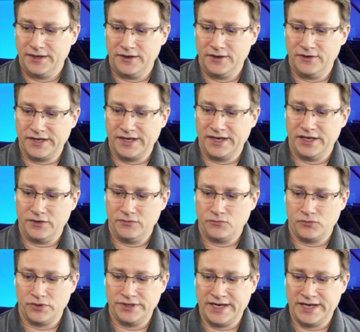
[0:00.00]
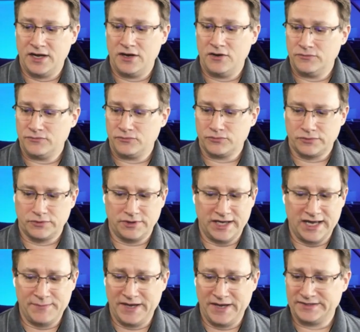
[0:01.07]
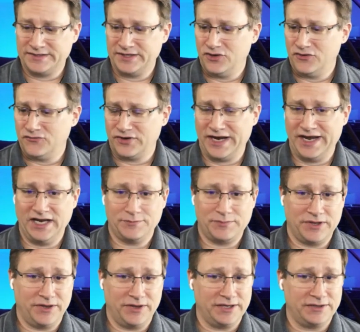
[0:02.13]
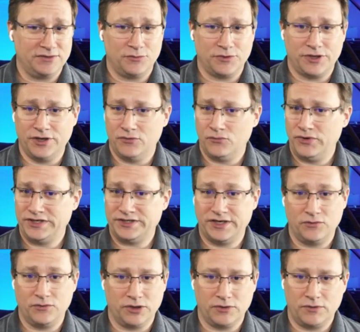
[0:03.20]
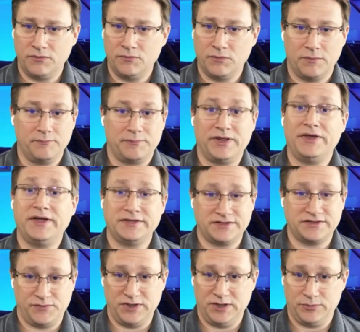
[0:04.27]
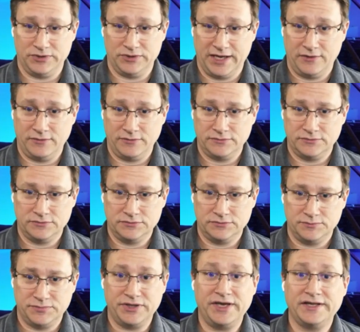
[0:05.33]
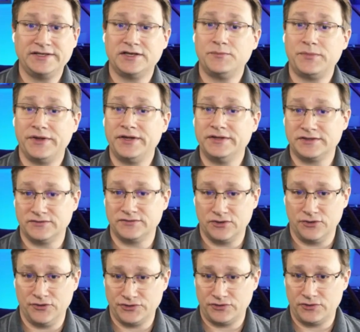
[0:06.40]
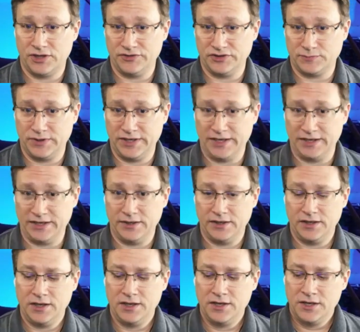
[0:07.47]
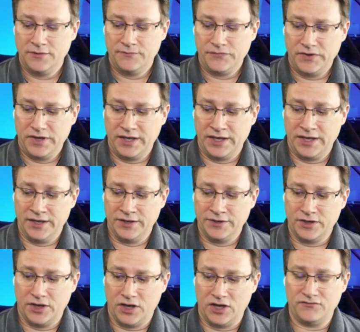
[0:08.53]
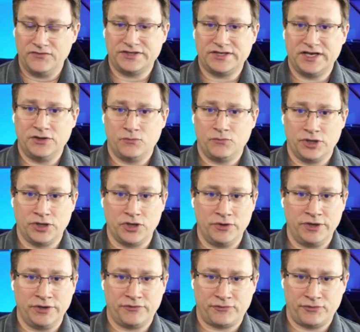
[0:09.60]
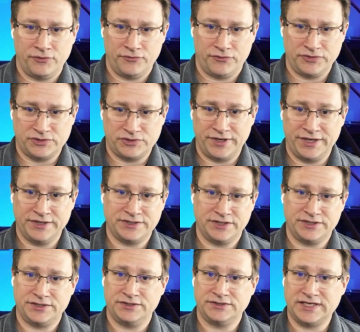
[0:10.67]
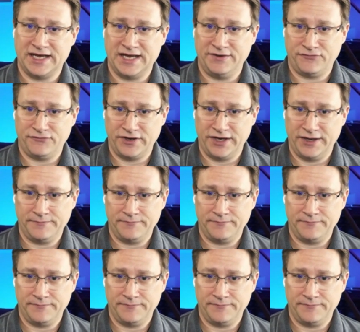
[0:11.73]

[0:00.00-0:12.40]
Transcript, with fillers: okay, we're now climaxing over 8 billion, oh, you know, reaching where billions of people now, billions and billions of souls are on this planet. And all of a sudden, we're going through this transition time frame.